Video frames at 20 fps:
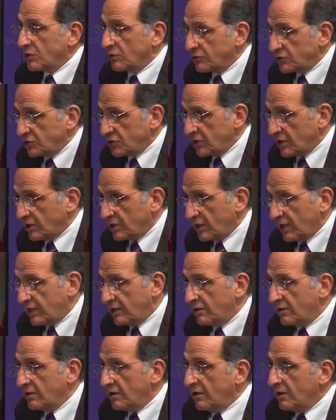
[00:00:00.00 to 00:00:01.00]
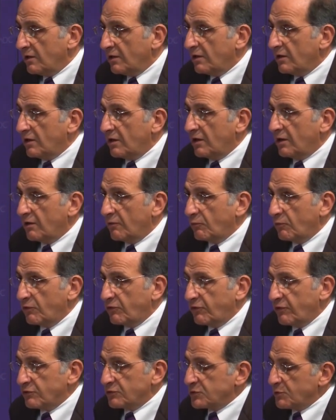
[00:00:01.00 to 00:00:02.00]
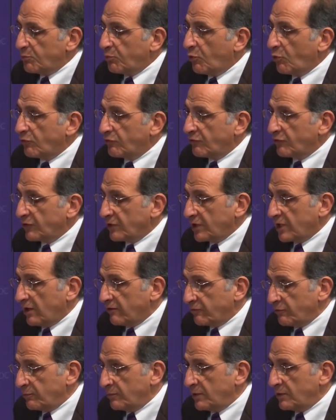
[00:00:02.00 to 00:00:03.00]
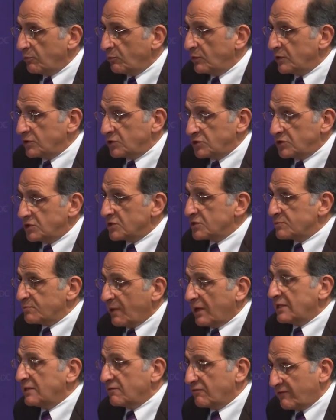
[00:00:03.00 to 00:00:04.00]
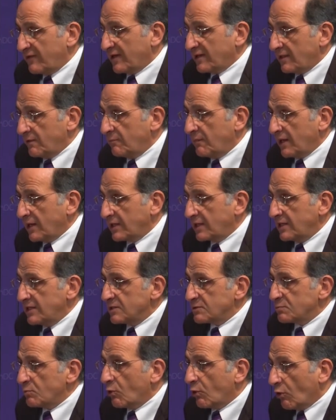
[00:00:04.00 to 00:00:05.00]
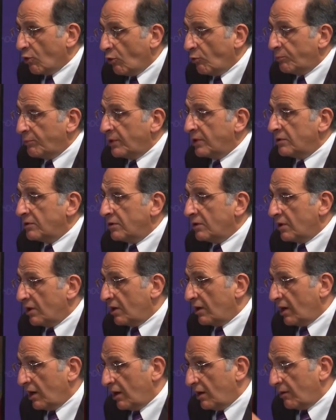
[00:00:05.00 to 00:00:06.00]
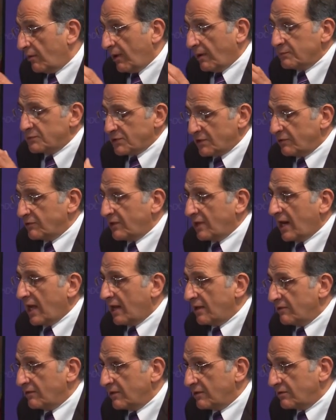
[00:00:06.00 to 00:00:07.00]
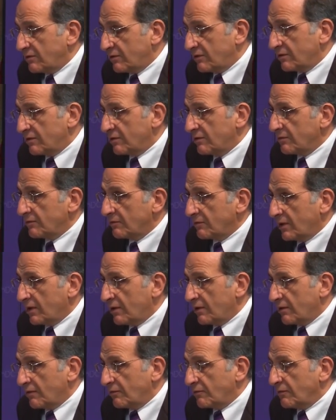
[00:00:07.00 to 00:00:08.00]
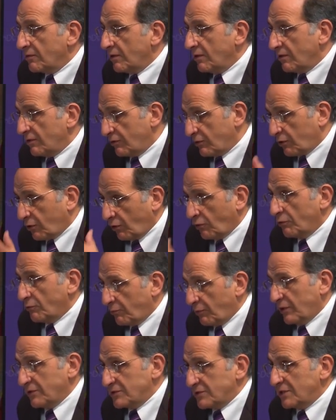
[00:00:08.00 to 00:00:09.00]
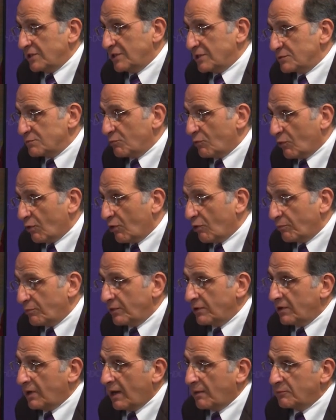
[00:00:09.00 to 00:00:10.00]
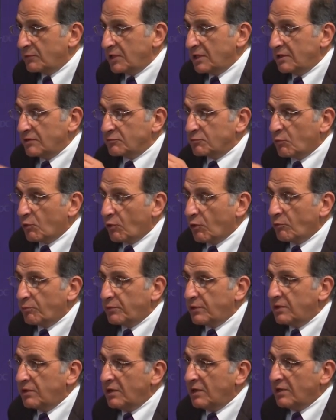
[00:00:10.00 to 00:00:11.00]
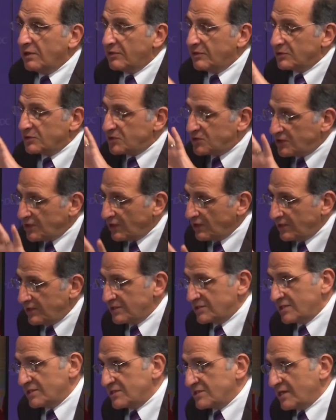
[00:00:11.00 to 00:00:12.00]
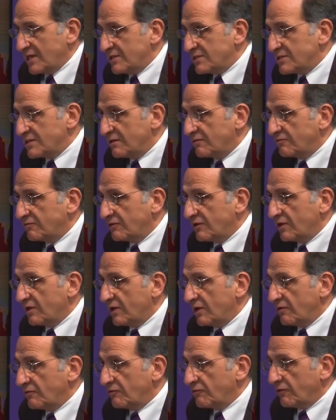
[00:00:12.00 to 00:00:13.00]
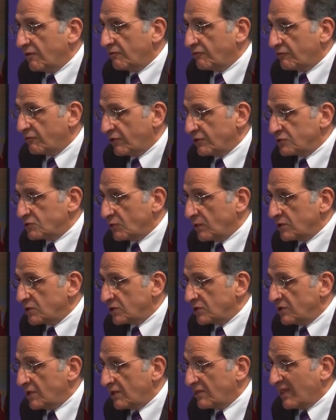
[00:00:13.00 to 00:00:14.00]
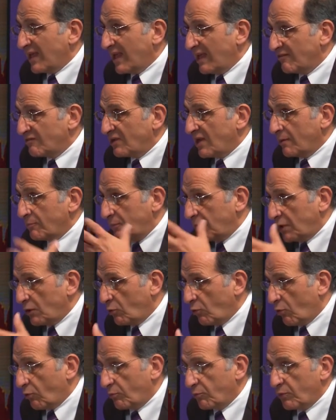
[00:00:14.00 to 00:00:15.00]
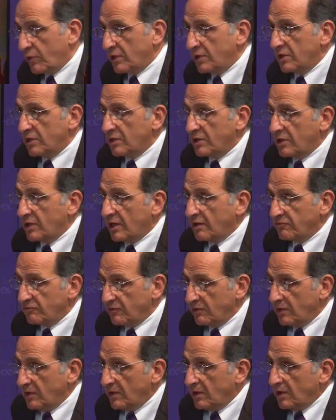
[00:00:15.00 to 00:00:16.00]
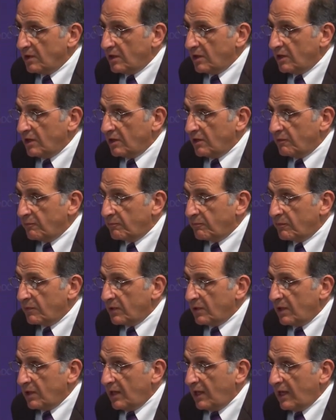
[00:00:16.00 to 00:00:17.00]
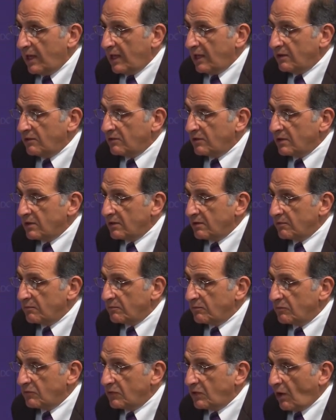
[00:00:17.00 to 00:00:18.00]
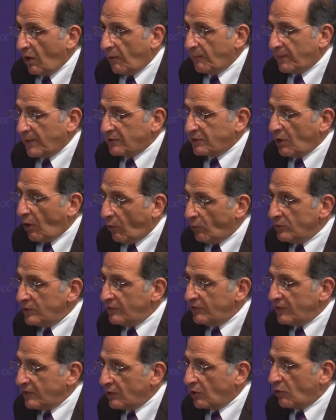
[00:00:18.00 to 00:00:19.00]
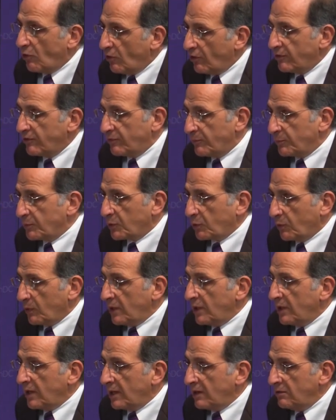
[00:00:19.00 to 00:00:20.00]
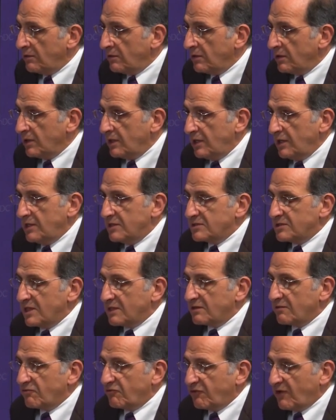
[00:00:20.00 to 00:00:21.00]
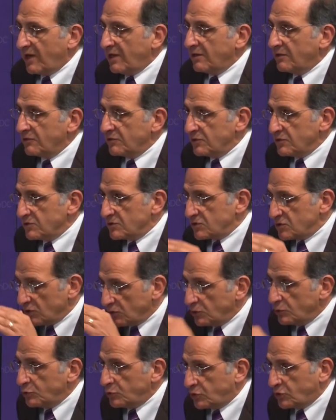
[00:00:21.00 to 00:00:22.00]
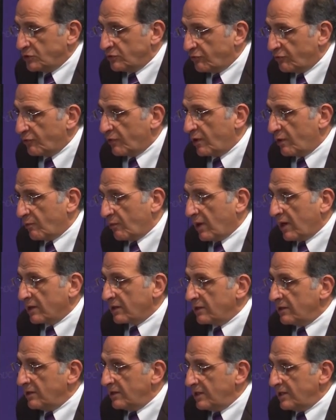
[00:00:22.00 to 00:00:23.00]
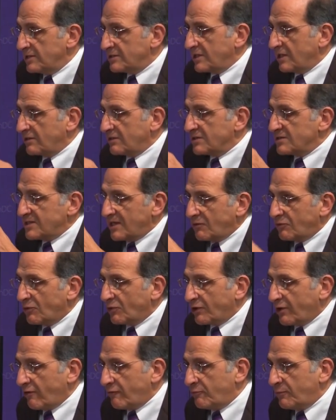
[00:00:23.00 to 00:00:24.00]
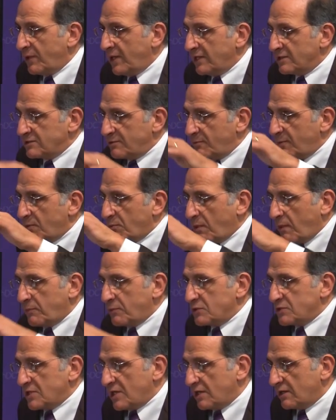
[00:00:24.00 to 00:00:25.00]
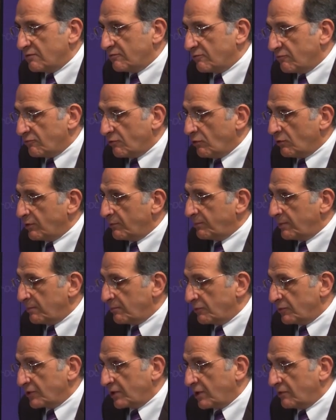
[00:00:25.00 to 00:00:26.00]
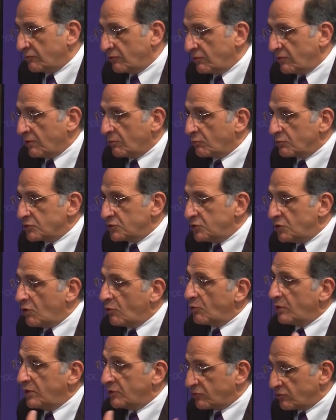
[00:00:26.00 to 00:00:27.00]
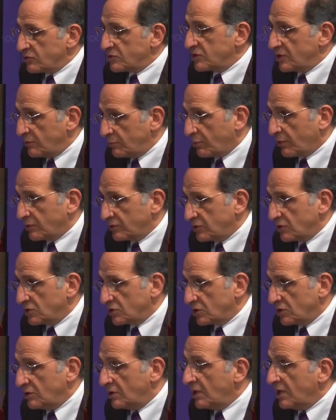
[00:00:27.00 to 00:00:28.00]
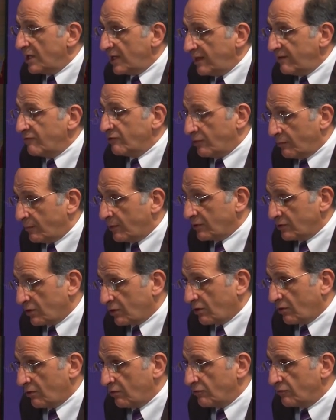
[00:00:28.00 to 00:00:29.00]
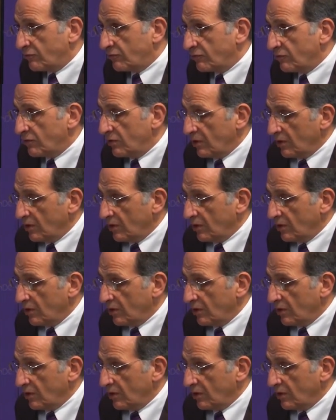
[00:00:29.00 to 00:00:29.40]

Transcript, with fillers: are Shia led. Uh, with their support for the government, which, despite the fact that Maliki is more open, uh, I'm sorry that uh, that the uh, the current president is more yeah. open. Abadi is more open. There still is a sense of, uh, of, of frustration that they have not been incorporated enough. Um, and uh, the, but the only thing that all of them agree on is that the final solution for Iraq is that the central government has to be representative of all the people in the country. There was no interest in partition, even among the Kurds.